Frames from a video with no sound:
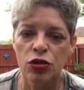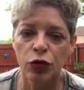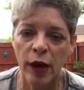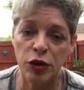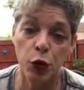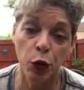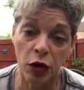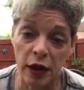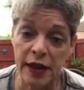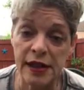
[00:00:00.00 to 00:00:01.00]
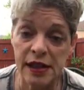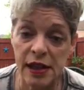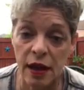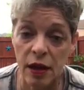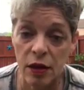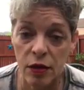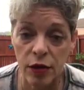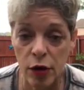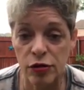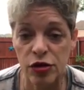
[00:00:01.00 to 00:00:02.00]
trying to release
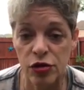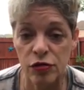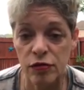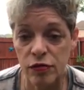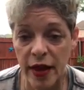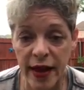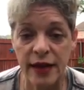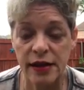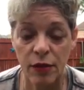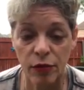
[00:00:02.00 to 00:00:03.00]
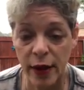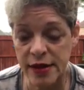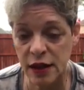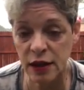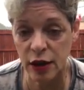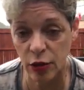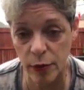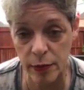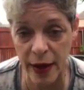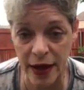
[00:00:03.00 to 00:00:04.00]
those things that basically are
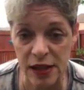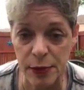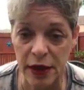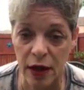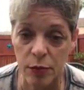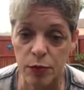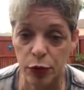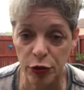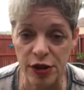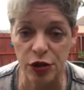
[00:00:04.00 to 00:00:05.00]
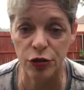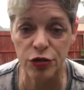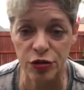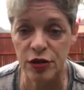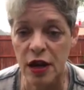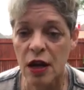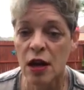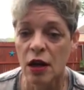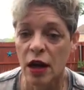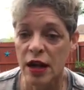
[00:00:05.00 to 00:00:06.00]
make us become prisoners
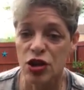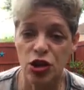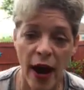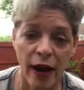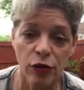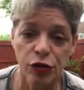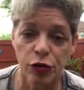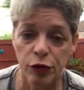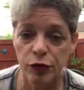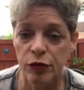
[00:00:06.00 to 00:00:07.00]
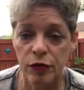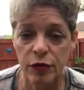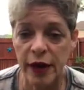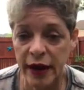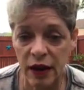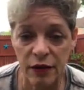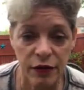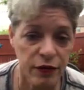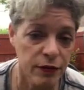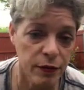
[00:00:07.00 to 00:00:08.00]
and shackled to negative,
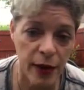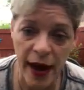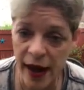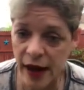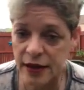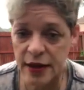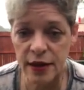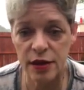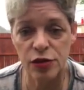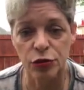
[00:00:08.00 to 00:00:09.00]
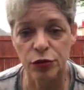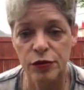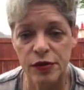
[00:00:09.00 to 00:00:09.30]
bad ideas or